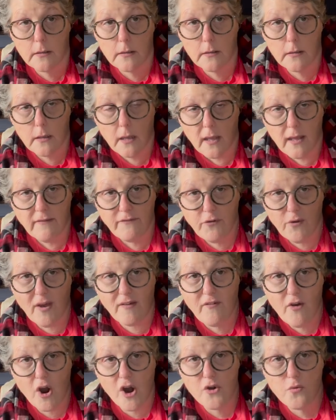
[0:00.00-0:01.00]
if you
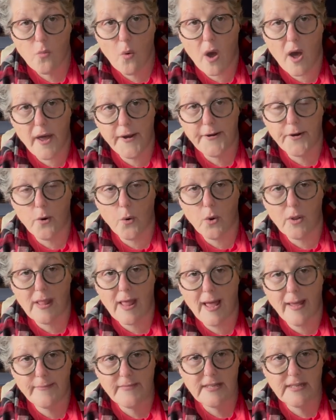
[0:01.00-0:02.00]
have hard water or
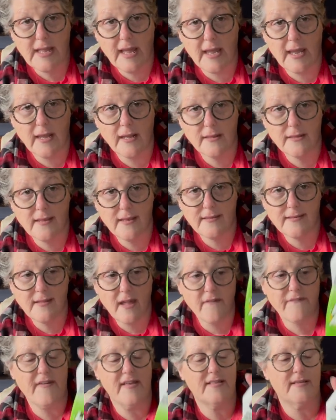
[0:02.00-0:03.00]
lime stains, this
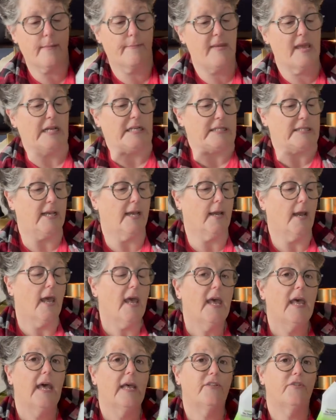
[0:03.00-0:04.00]
stuff is amazing.
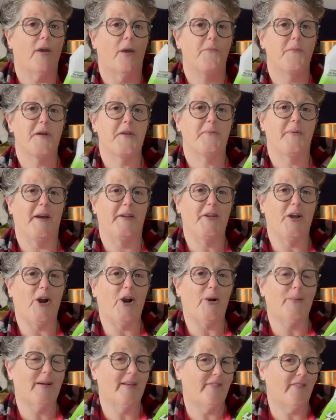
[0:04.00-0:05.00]
So I went around to
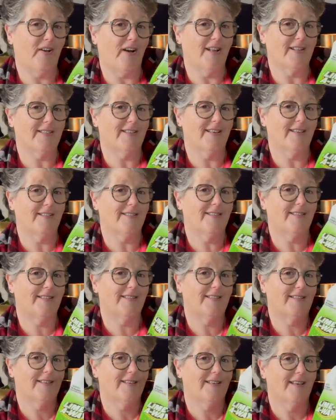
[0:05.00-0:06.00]
all my
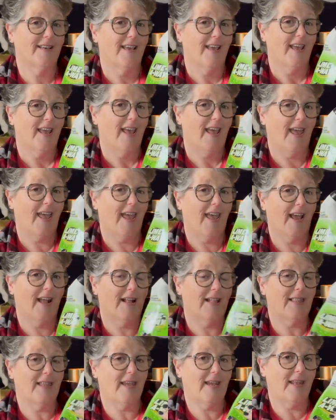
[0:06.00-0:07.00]
faucets and
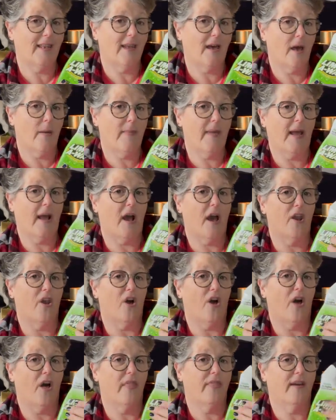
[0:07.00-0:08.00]
cleaned them and got
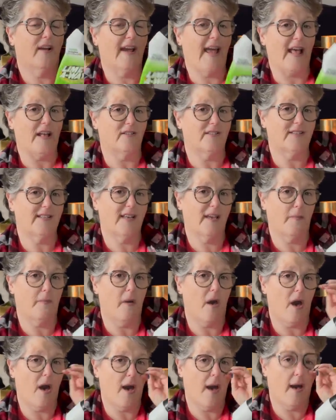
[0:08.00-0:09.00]
all the calcium
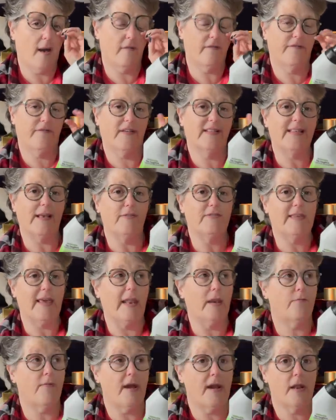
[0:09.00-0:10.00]
off because I was
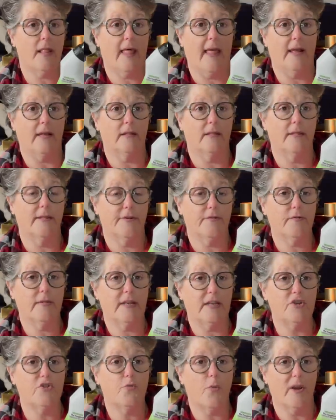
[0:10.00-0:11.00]
getting ready to like literally
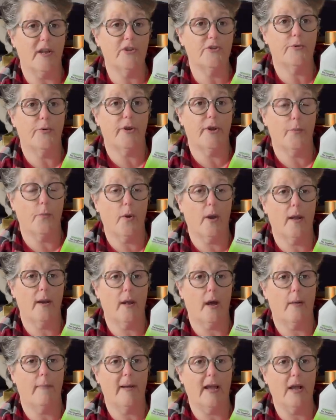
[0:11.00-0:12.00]
in 2021 on
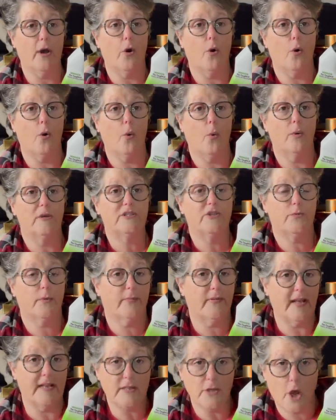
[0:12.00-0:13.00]
uh, my goal was to
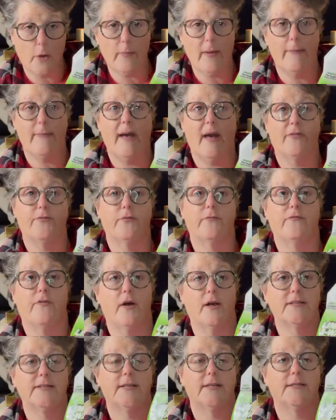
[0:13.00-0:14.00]
replace all my bathroom
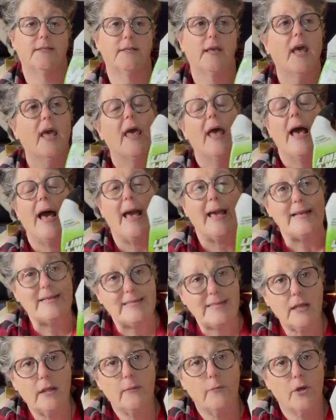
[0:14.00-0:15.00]
faucets. I
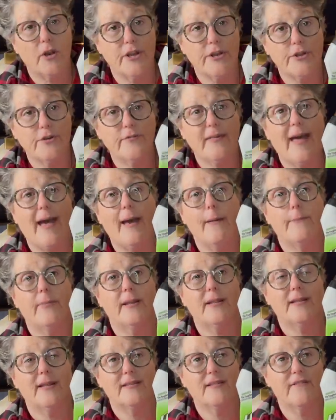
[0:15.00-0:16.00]
still am going to do that, but
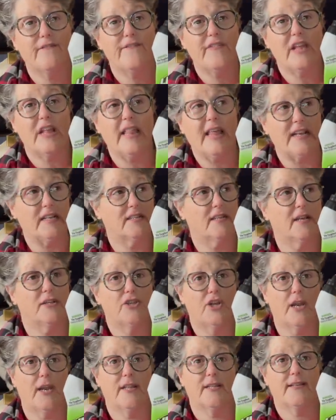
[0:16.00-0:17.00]
it doesn't feel like such
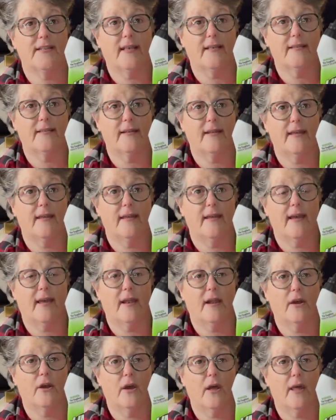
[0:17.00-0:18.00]
a necessity and
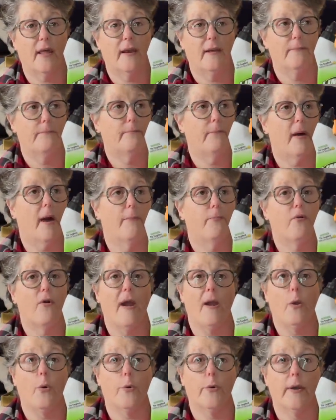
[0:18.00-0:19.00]
a, and a
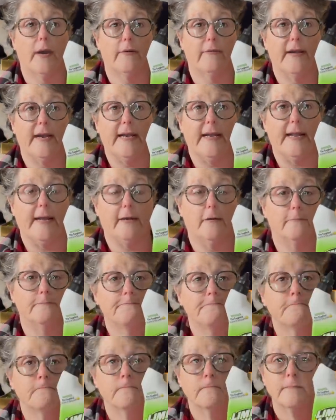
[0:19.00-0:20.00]
priority right now.
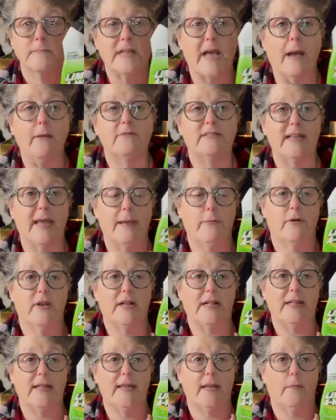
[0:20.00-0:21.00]
I was able to
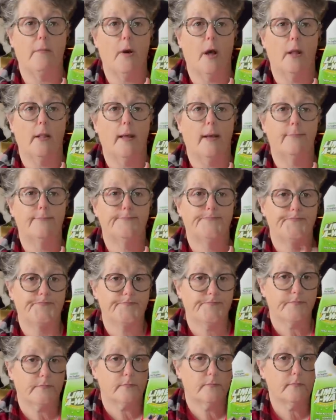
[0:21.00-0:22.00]
clean them all up.
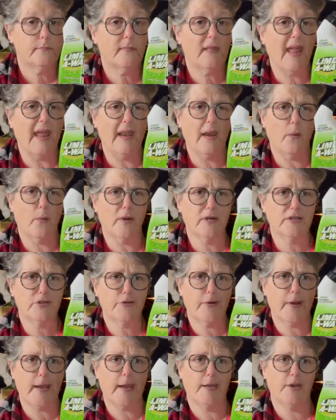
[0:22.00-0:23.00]
And it works
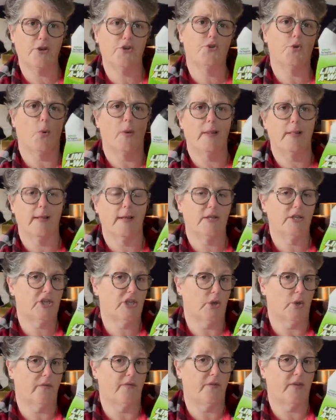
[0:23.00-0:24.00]
great in your toilet
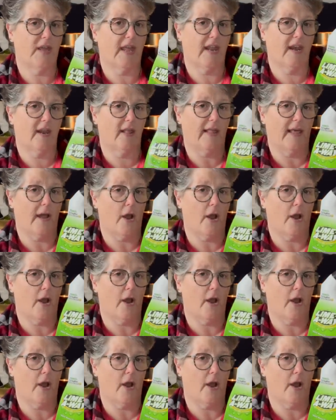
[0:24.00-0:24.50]
too if you get any like